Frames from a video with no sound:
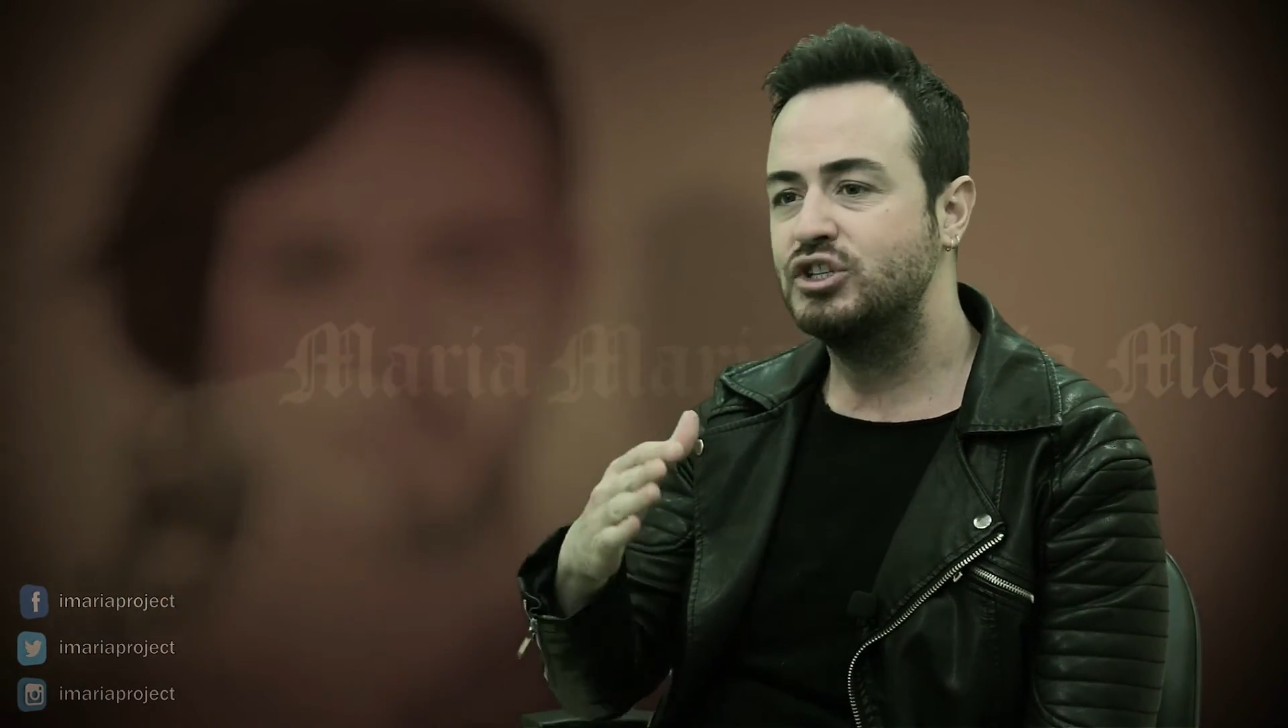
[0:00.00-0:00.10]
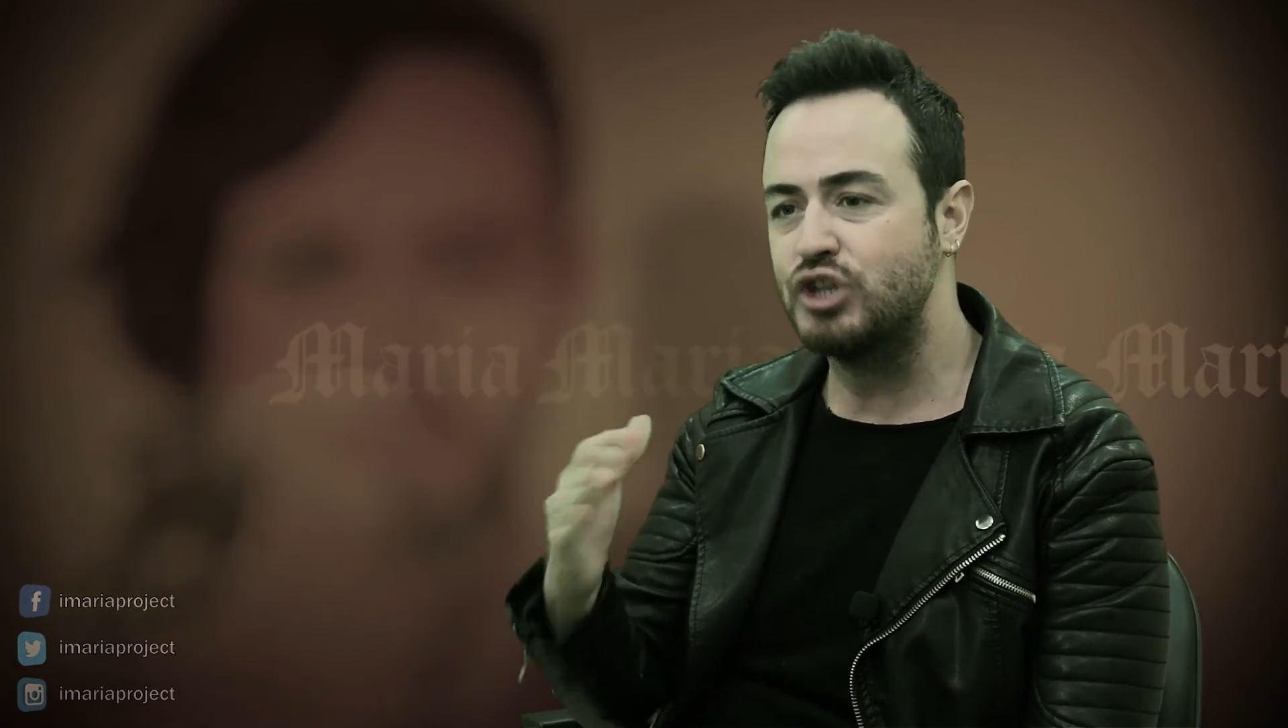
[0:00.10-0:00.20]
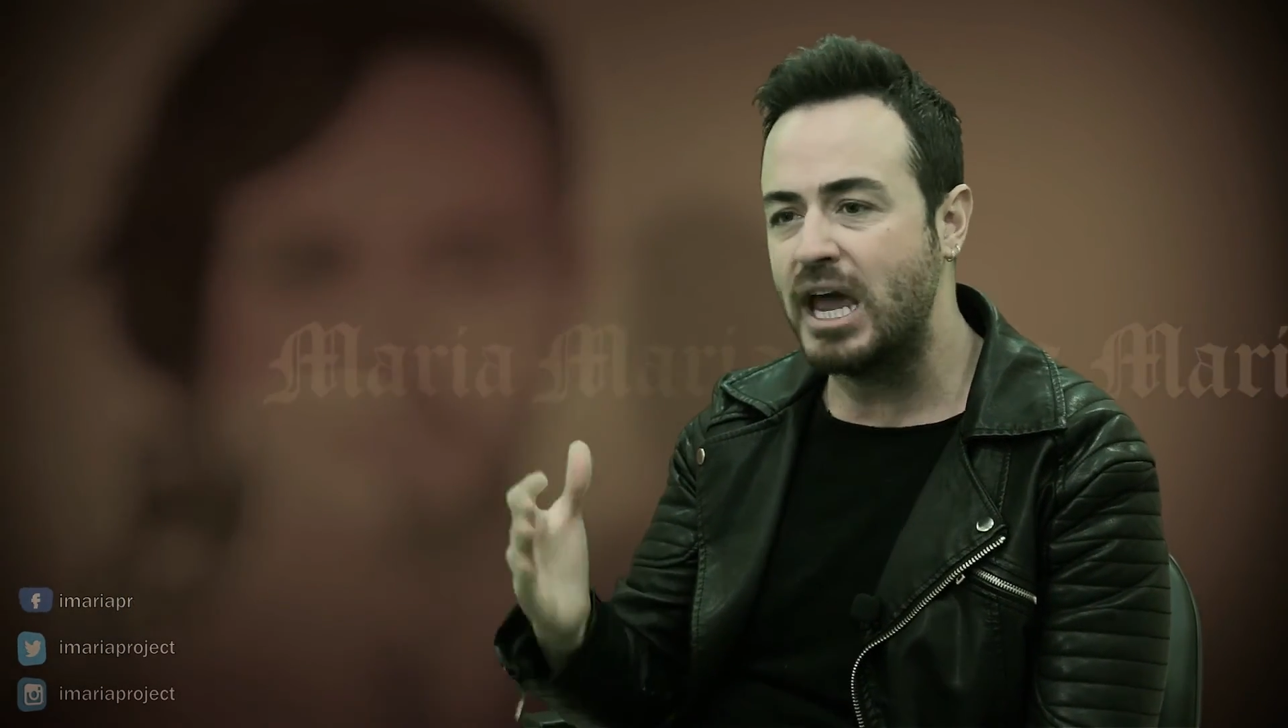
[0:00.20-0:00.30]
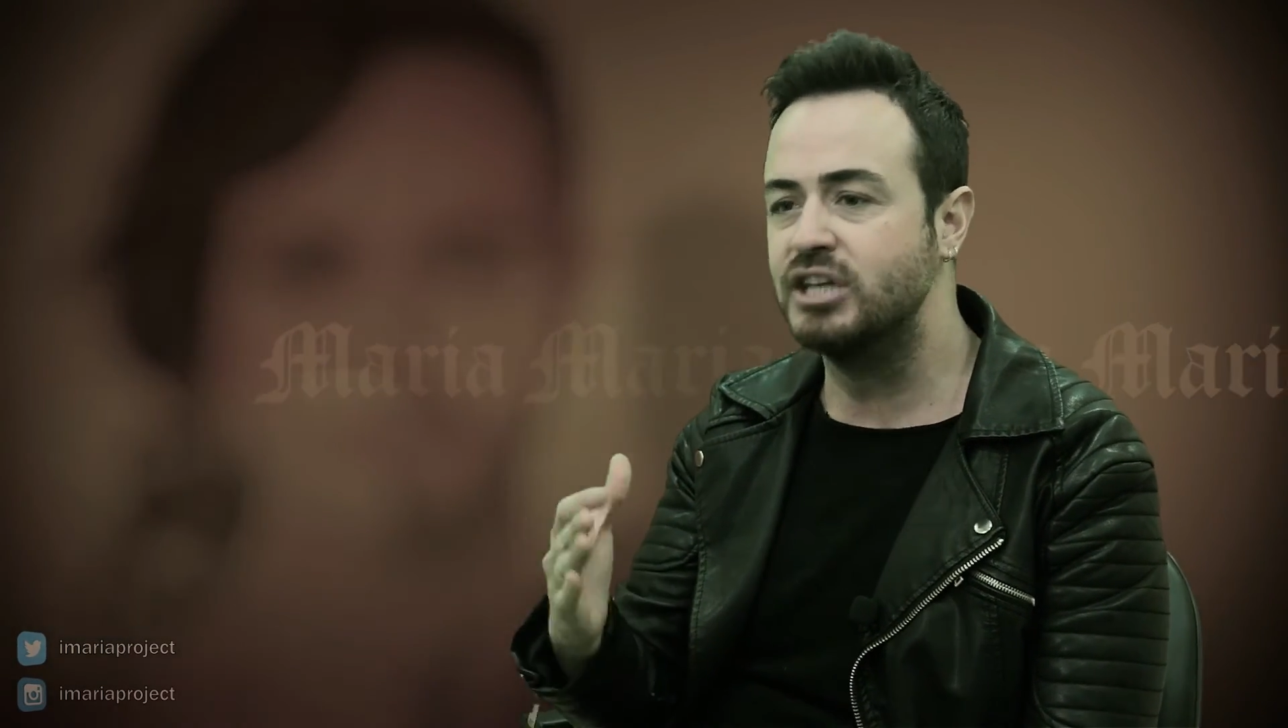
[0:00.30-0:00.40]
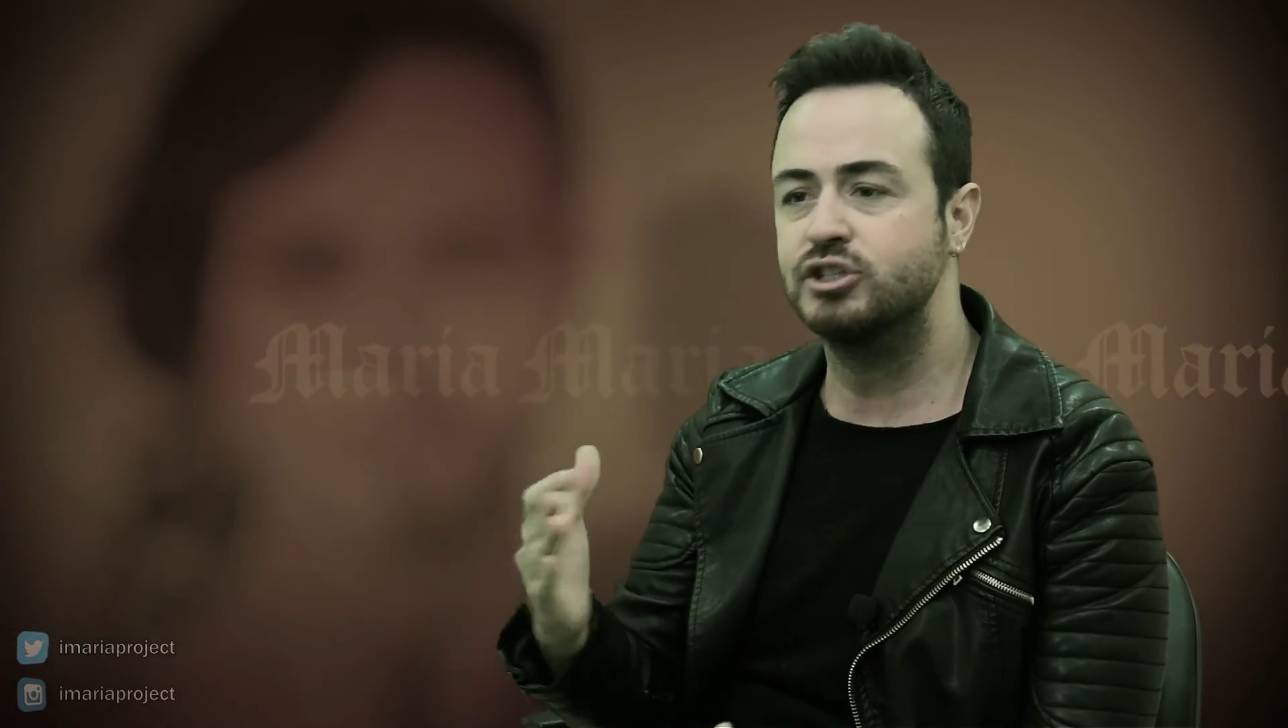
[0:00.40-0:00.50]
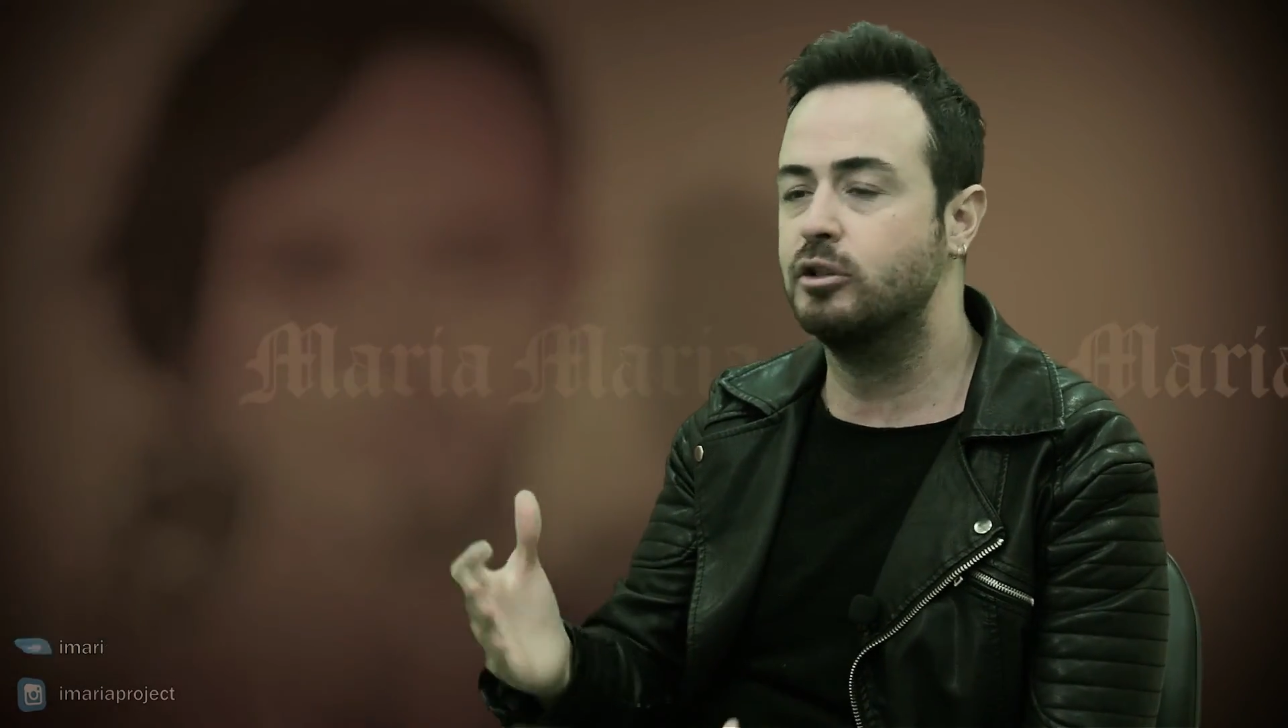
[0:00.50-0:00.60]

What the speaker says: change